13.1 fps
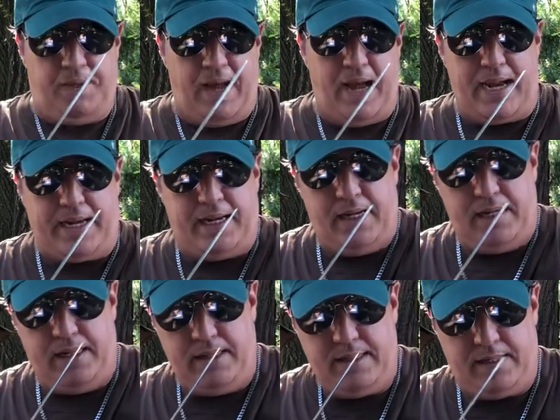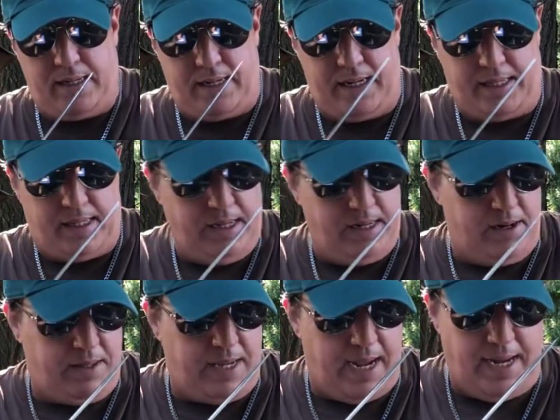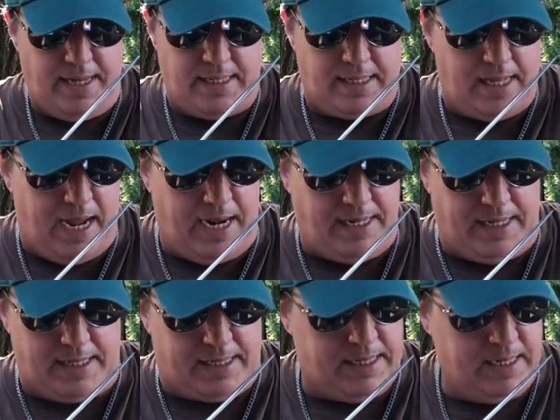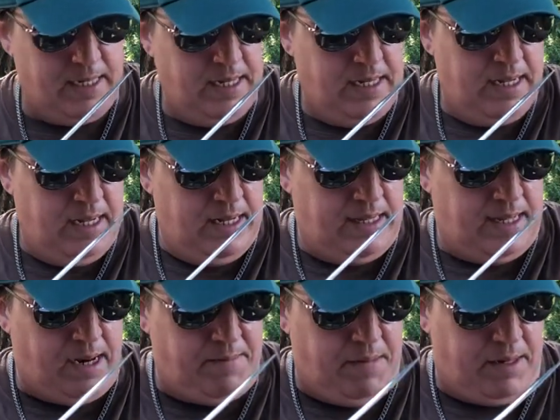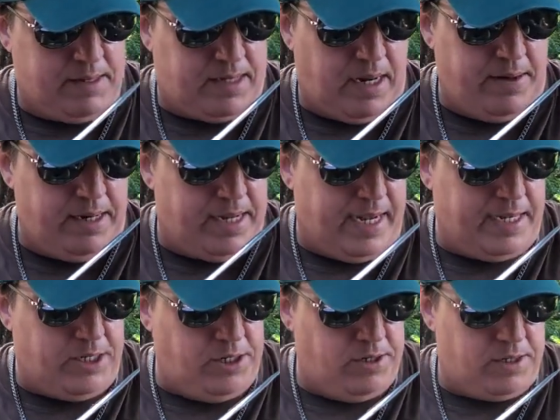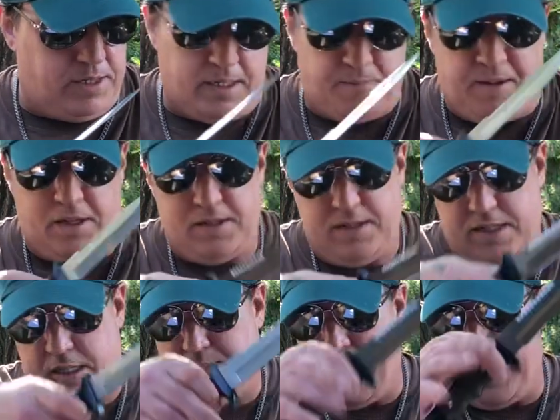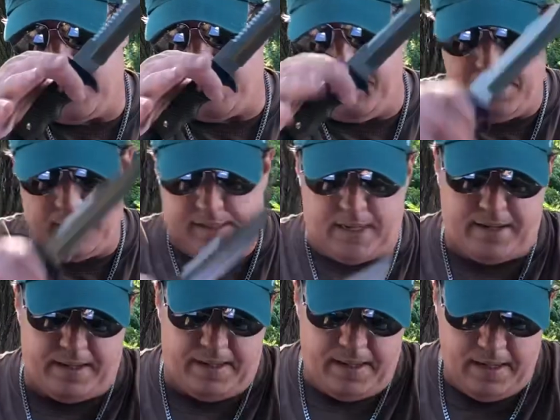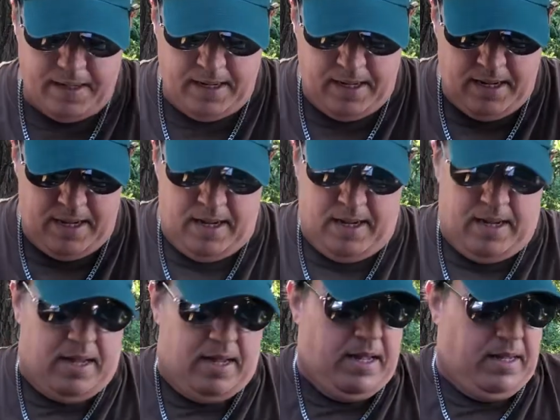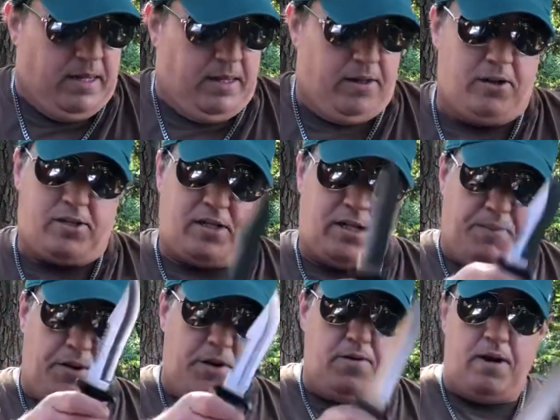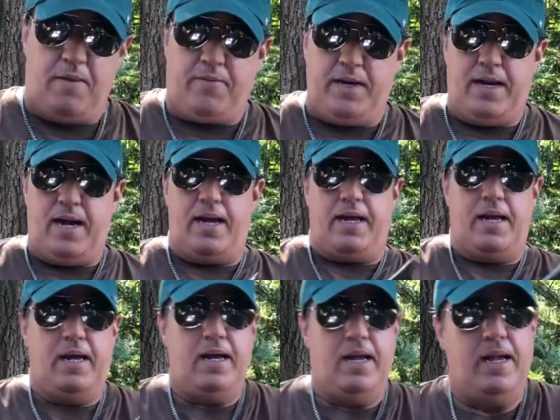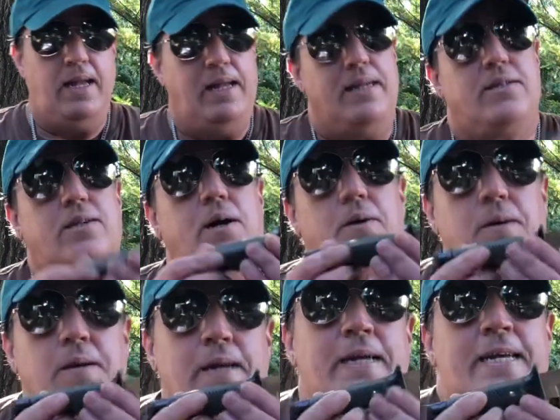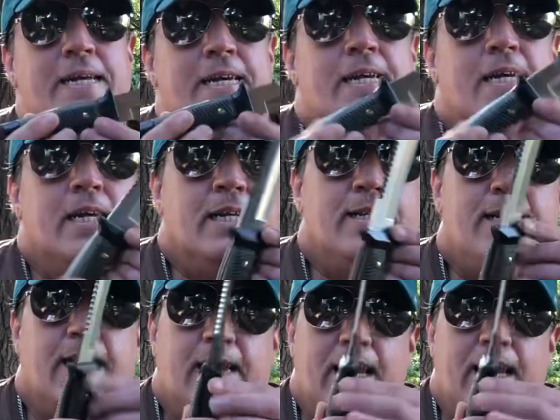back to like, you know, the 80s, 90s. A lot of military guys use it, especially the Spanish military. Learn something new every day. So, check